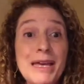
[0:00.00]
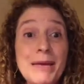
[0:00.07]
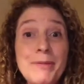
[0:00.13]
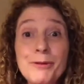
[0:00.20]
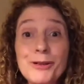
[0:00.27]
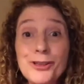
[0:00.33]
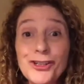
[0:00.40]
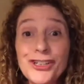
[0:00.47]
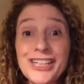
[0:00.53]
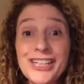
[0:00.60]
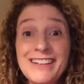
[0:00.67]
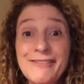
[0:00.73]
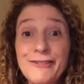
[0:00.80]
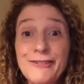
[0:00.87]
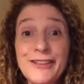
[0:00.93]
And maybe we're
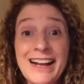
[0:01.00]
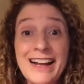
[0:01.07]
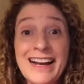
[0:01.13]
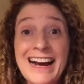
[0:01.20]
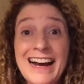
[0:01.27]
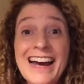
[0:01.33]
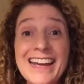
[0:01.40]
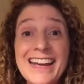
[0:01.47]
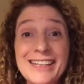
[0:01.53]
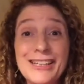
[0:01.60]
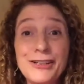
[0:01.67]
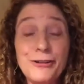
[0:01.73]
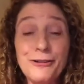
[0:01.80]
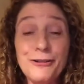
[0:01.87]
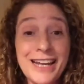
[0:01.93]
looking for that guy,
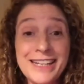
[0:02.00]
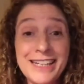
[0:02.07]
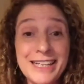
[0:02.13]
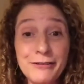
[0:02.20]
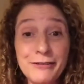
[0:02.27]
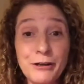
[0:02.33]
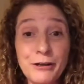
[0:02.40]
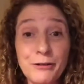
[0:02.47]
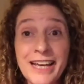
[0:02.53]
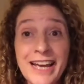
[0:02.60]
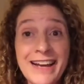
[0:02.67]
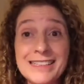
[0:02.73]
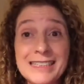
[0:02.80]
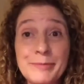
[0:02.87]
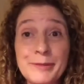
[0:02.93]
that hero,
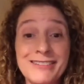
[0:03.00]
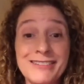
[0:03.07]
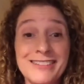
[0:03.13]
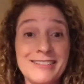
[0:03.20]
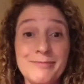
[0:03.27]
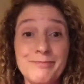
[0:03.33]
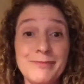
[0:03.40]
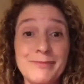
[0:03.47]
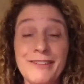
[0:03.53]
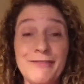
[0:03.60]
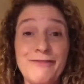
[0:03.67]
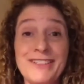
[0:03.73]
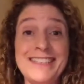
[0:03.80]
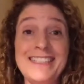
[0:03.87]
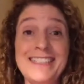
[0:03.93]
the expert, the
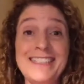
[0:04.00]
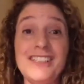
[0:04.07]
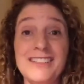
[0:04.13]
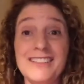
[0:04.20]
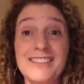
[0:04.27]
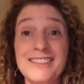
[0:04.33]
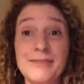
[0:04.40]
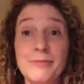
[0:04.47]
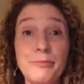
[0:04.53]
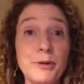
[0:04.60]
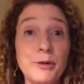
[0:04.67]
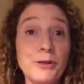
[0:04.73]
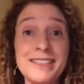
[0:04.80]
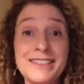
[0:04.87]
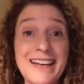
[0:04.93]
physician to
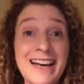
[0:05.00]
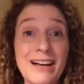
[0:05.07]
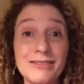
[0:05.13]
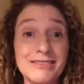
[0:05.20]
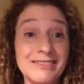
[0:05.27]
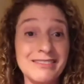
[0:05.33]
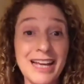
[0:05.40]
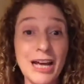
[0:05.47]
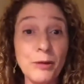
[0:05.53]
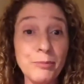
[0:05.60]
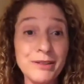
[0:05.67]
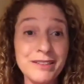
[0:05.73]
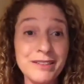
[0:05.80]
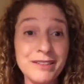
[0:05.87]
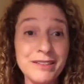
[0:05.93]
pull us out and help
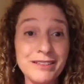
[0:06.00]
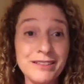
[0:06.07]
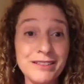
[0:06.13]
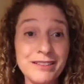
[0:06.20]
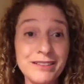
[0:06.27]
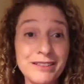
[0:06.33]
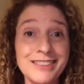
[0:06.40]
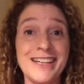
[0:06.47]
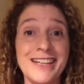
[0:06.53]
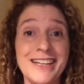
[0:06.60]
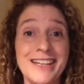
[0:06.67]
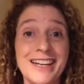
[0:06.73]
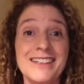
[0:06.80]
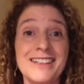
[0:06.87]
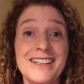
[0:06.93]
us feel
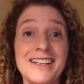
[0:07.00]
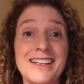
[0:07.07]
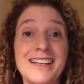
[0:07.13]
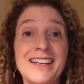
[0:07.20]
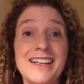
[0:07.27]
safe again.